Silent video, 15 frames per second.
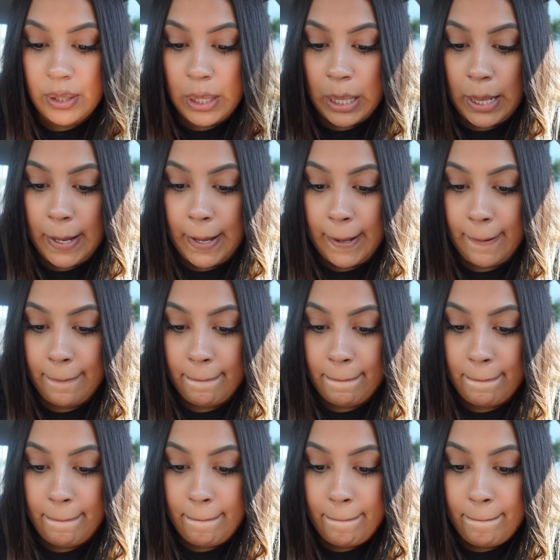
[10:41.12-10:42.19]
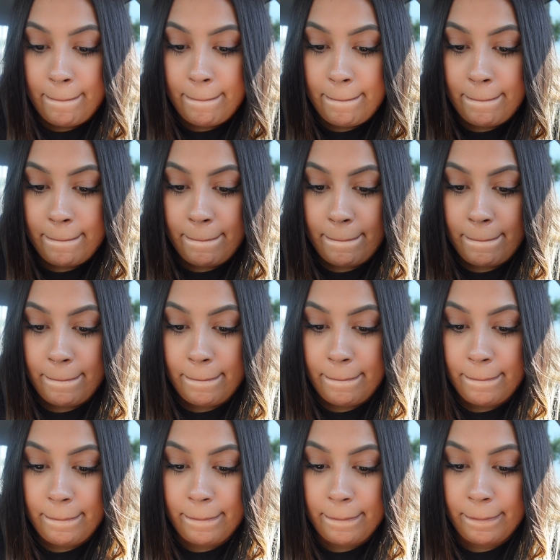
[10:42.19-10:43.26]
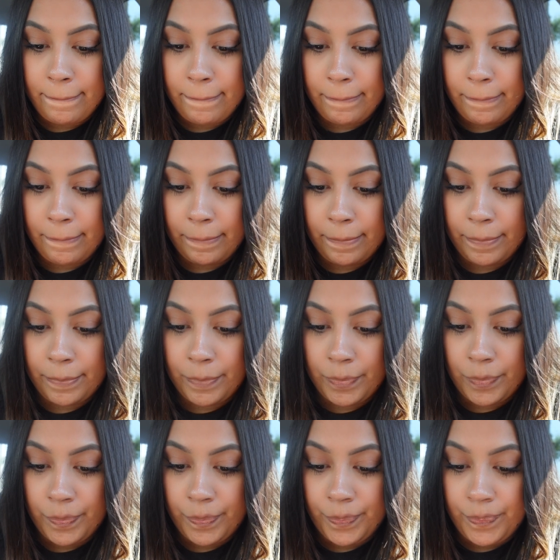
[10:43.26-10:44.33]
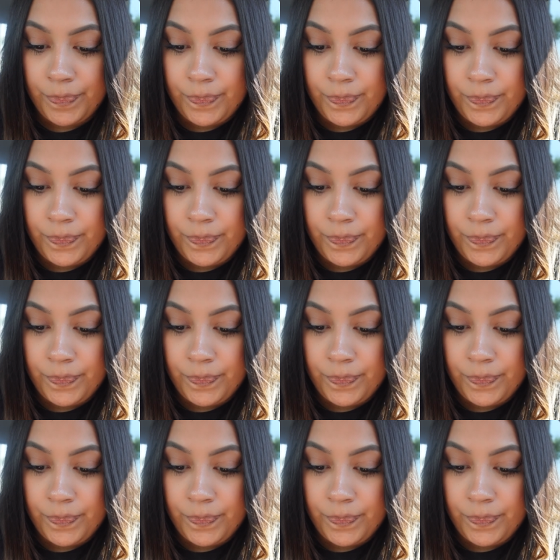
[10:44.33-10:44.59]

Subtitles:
Nobody speaks.